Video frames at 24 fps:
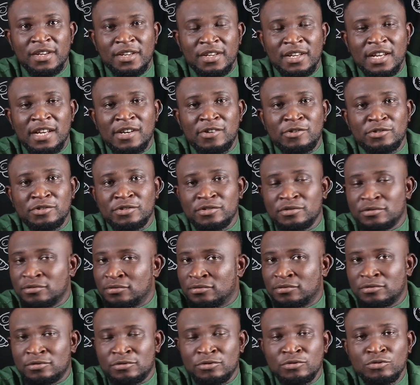Yeah, on
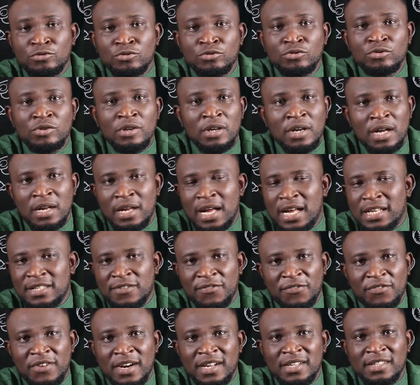Google as
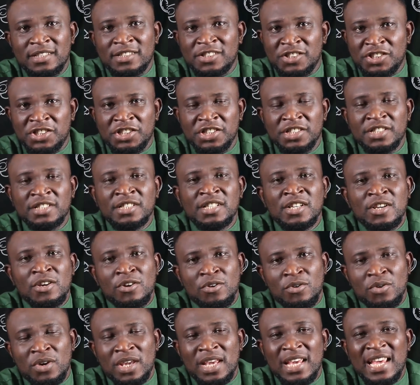Frank Kitchen.
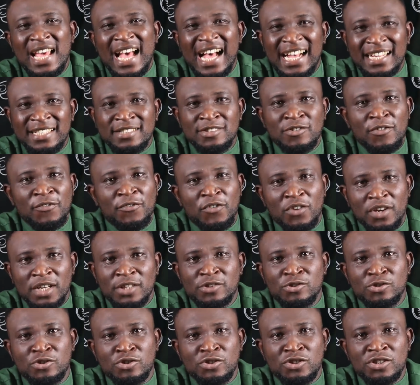Okay, and don't
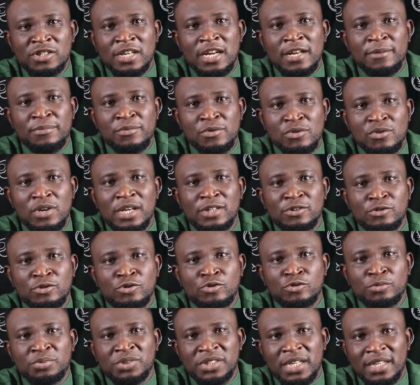forget to subscribe to our
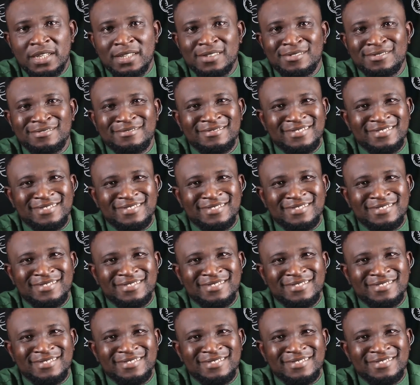YouTube channel.